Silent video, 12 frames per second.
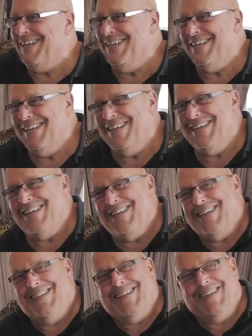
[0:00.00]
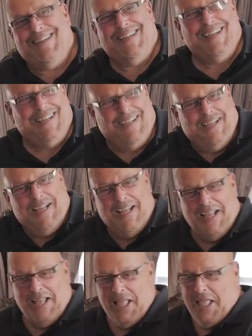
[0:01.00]

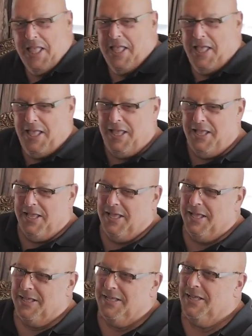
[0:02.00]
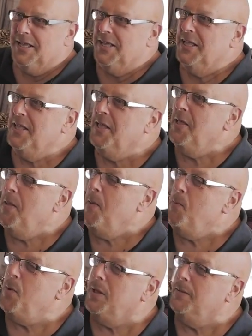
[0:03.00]

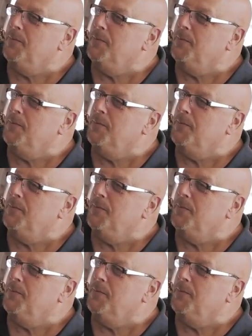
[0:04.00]
This person isn't speaking.